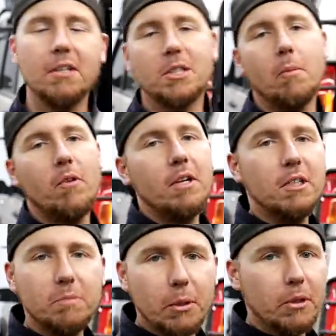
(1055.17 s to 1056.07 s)
Some of it
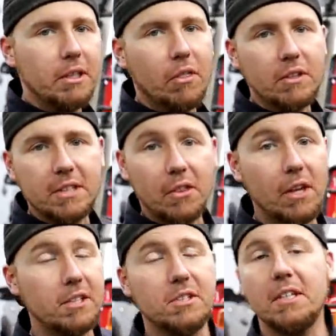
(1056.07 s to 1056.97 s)
is building things like
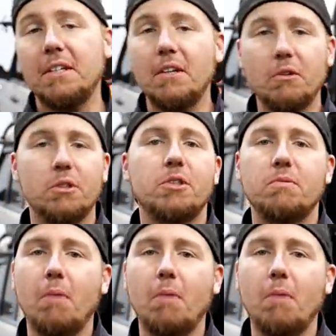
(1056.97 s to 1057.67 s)
this, and then